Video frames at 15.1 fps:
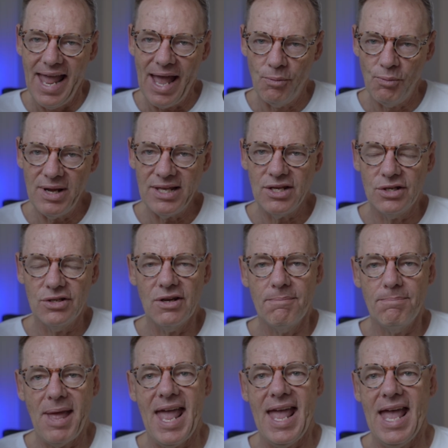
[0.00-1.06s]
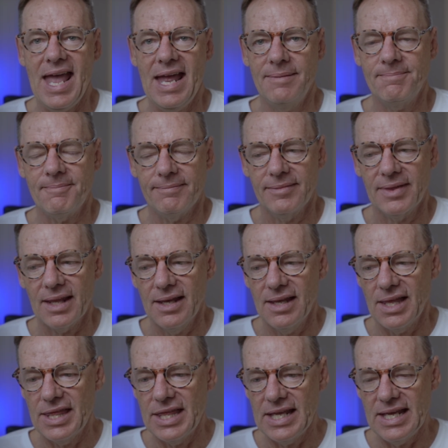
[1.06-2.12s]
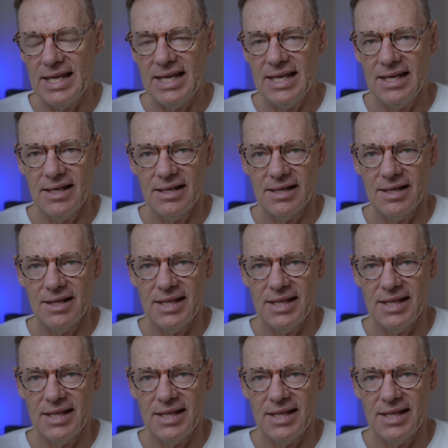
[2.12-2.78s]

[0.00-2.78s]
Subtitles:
And when you do pan, the